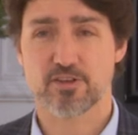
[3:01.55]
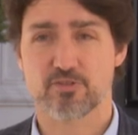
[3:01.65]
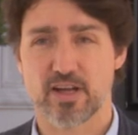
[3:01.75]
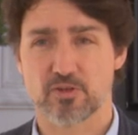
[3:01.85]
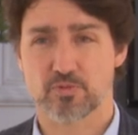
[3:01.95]
the
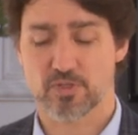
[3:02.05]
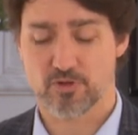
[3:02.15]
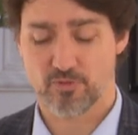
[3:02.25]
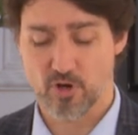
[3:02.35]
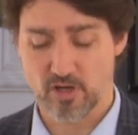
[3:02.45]

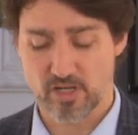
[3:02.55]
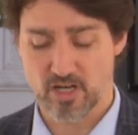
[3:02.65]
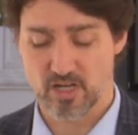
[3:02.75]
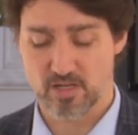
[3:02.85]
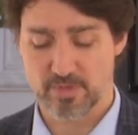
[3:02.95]
groundwork for our
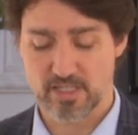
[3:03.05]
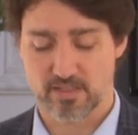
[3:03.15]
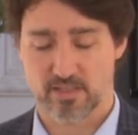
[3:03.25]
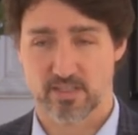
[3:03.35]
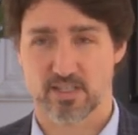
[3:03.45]
economy
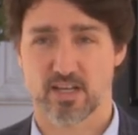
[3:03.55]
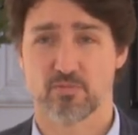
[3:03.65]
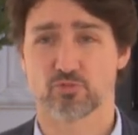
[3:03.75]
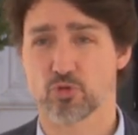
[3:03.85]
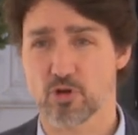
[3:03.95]
to
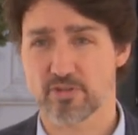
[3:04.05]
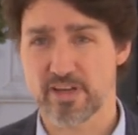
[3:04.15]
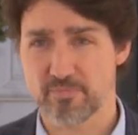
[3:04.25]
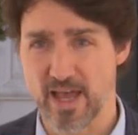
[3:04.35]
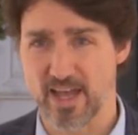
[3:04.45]
come
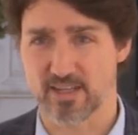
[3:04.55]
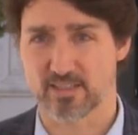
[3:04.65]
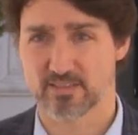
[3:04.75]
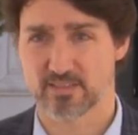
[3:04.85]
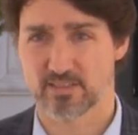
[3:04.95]
roaring back
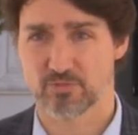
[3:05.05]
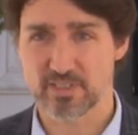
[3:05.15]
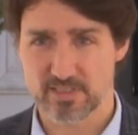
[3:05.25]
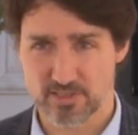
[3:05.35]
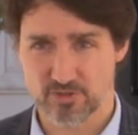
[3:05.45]

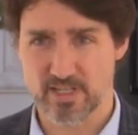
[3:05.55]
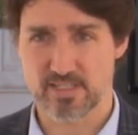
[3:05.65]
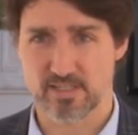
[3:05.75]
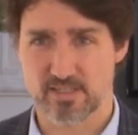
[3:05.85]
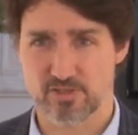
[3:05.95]
once this
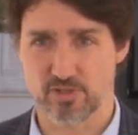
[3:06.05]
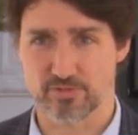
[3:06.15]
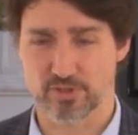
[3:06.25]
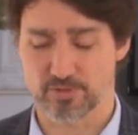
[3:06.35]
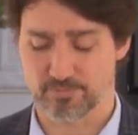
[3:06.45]
crisis is
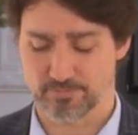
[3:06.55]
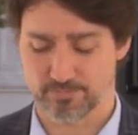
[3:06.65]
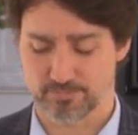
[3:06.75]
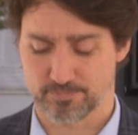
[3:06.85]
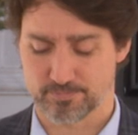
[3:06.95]
over.
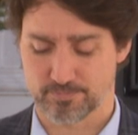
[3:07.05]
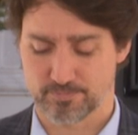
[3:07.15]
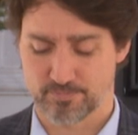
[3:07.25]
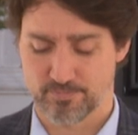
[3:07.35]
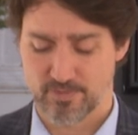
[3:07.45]

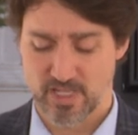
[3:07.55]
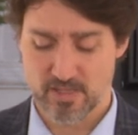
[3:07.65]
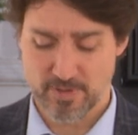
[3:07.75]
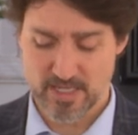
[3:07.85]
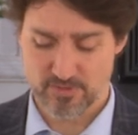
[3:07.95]
In
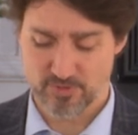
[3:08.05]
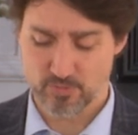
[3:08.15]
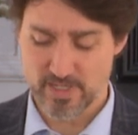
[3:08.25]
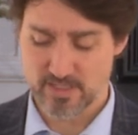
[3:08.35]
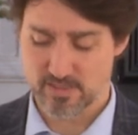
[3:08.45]
the past few
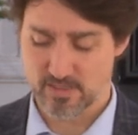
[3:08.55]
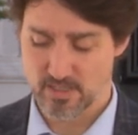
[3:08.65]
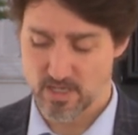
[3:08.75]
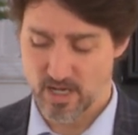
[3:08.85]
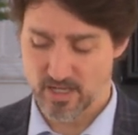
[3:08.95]
weeks,
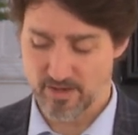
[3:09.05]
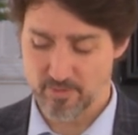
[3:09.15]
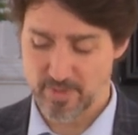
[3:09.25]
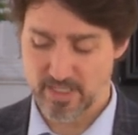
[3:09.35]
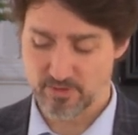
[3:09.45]
our
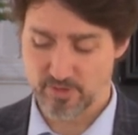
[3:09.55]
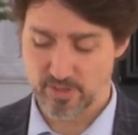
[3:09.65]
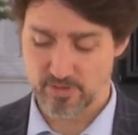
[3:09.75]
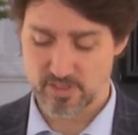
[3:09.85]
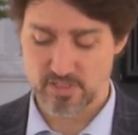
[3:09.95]
government
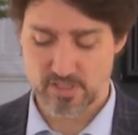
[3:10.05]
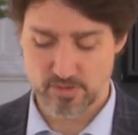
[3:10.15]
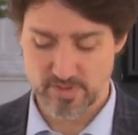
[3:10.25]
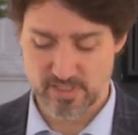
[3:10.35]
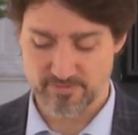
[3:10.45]
introduced a
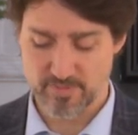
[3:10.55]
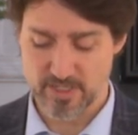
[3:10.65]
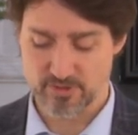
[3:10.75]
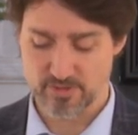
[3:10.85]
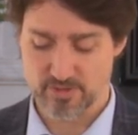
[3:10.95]
series of
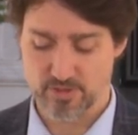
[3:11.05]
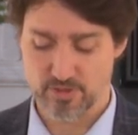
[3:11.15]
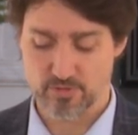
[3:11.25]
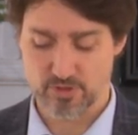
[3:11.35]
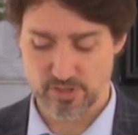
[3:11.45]
measures to
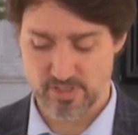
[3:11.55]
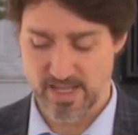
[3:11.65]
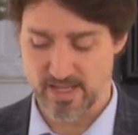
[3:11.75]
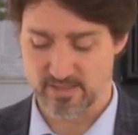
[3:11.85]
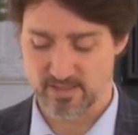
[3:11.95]
do just
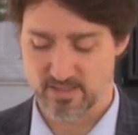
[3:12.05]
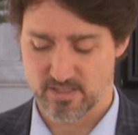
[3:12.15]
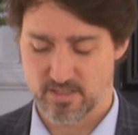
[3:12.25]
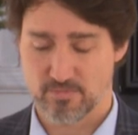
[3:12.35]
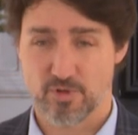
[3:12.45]
that,
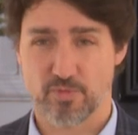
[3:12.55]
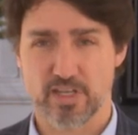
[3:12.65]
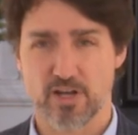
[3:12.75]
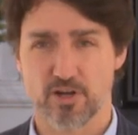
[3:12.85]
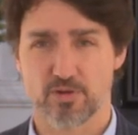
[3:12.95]
but
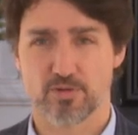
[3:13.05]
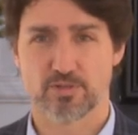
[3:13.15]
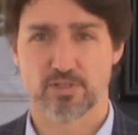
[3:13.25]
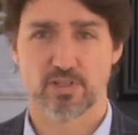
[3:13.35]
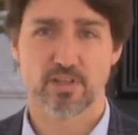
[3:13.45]
we know
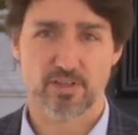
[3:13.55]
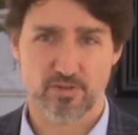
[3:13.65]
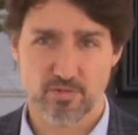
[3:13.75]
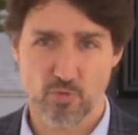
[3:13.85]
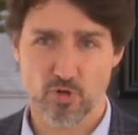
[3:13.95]

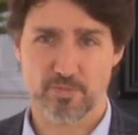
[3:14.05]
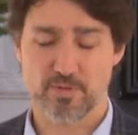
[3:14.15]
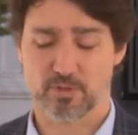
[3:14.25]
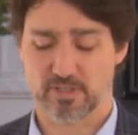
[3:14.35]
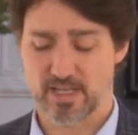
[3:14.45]
there are more
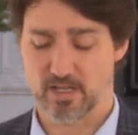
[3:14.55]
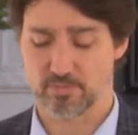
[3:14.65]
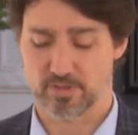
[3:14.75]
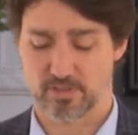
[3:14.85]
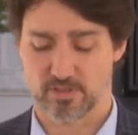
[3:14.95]
people to help,
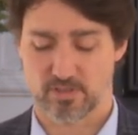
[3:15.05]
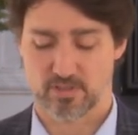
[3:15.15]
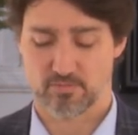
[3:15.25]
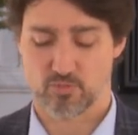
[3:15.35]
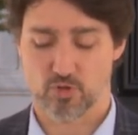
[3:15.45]

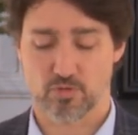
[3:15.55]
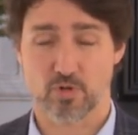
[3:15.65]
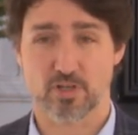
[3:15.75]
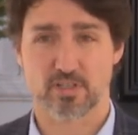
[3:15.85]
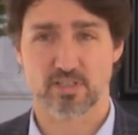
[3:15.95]
more
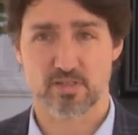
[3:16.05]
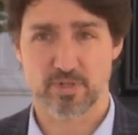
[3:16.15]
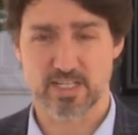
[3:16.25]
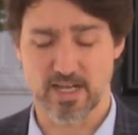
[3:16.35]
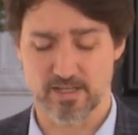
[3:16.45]
work to
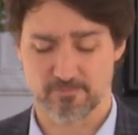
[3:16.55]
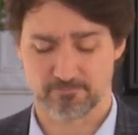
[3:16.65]
be done.